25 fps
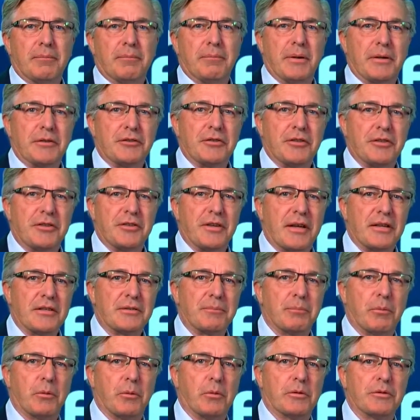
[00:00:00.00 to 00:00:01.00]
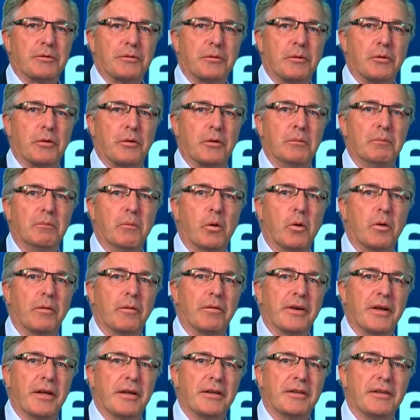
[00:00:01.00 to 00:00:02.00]
pension dashboards for more than
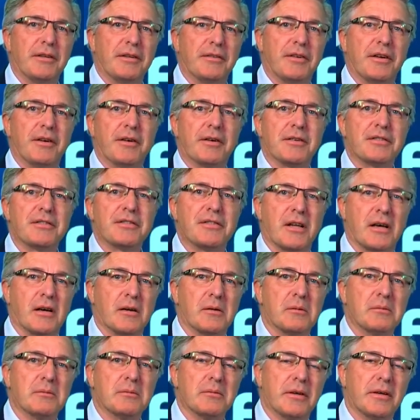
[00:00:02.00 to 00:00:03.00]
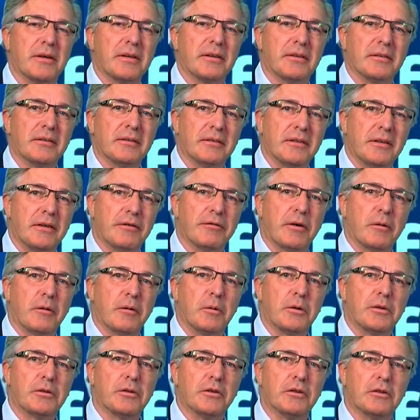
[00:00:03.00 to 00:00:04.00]
18 years now, and if I
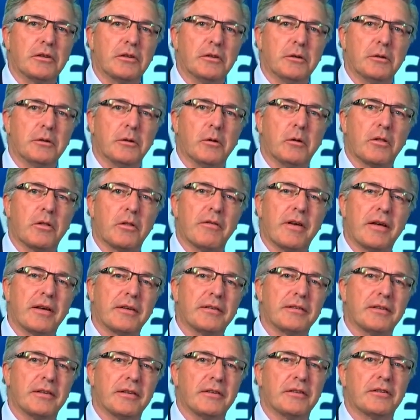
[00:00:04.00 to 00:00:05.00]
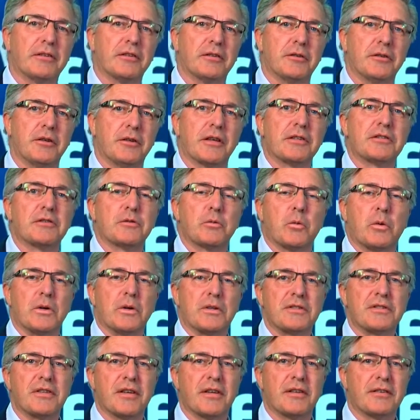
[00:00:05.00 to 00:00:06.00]
would conclude all that into just one
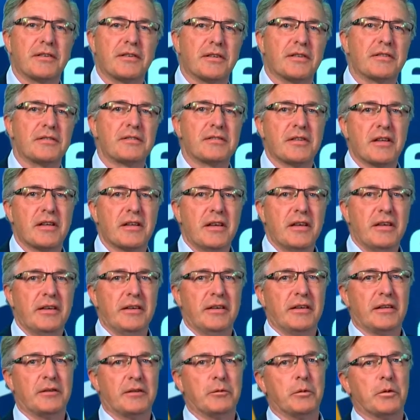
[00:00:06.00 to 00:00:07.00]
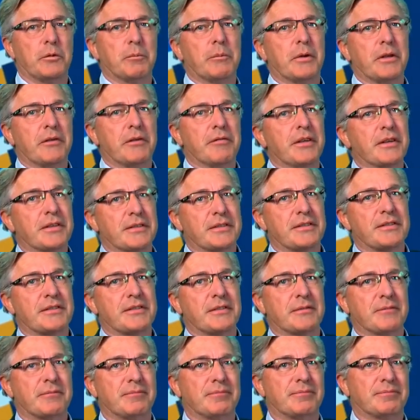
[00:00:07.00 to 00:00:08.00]
sentence, it would be this.
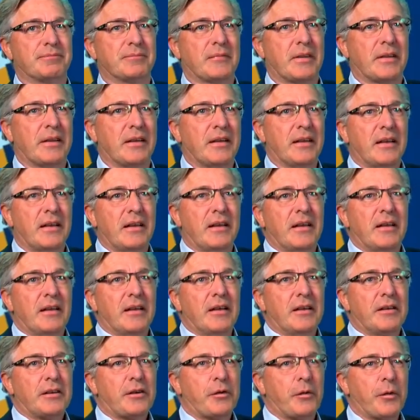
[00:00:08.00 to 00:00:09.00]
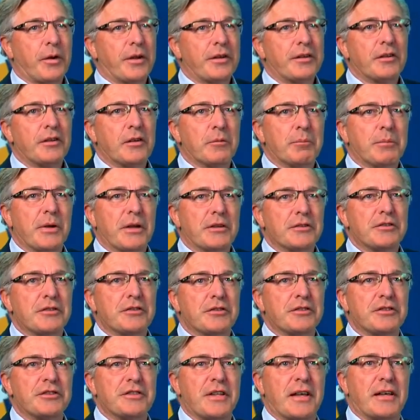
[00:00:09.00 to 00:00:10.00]
Creating a pension
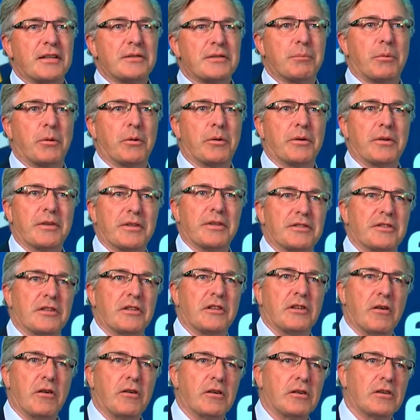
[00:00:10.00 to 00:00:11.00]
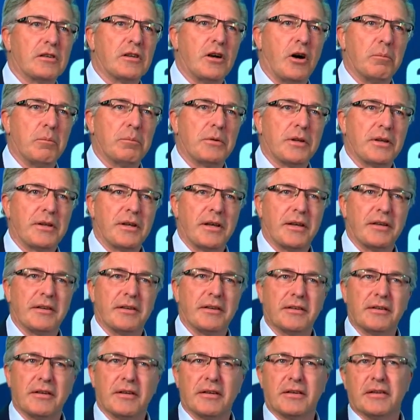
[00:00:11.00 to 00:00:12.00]
dashboard is a long,
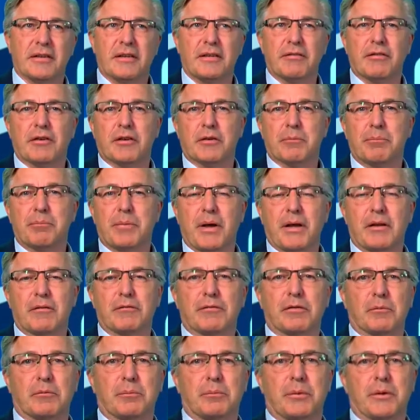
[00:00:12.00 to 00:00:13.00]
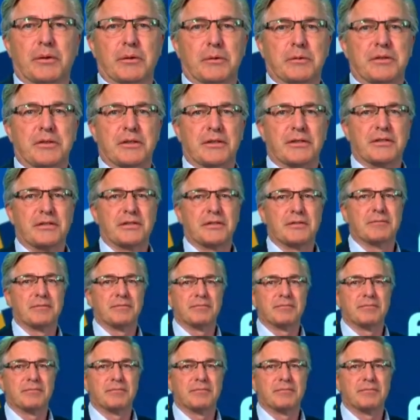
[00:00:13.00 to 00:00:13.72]
complicated, and even a painful process.